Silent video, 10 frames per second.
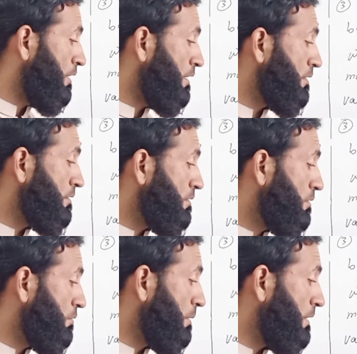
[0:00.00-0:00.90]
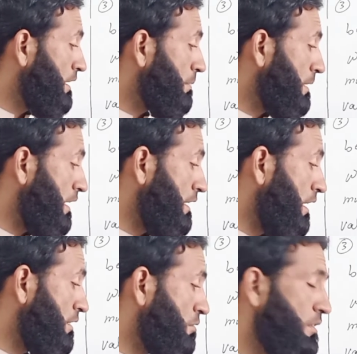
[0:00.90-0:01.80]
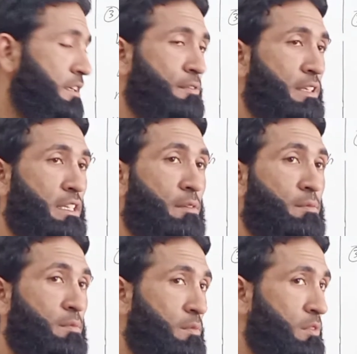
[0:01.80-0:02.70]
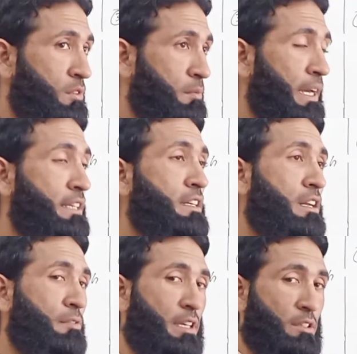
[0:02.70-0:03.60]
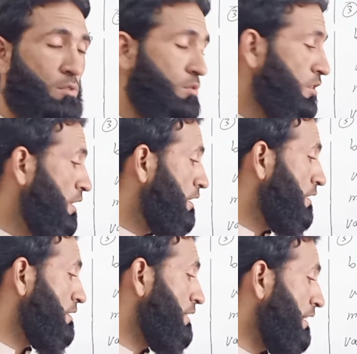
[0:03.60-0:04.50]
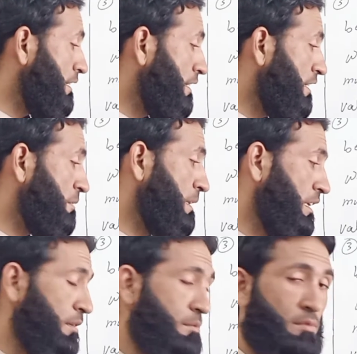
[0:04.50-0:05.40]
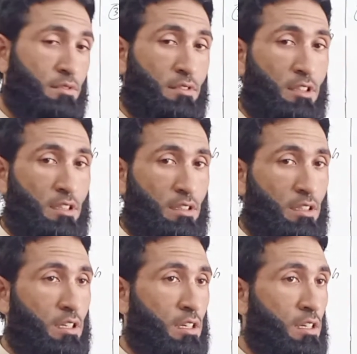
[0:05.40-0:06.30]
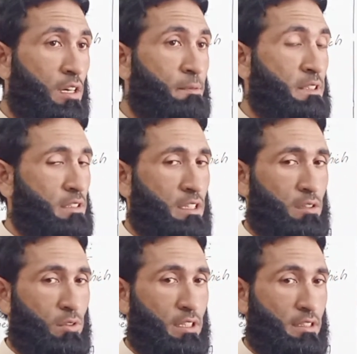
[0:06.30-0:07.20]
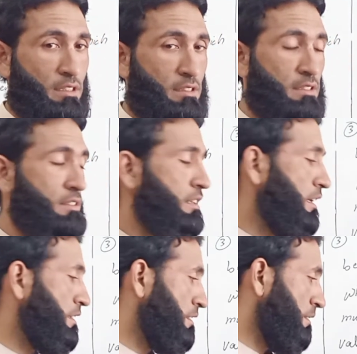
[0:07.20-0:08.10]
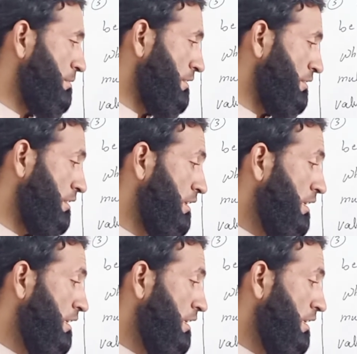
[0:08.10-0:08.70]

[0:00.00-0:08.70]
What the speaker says: when we multiply a unit with a numerical value, then it becomes a physical quantity. This is another definition.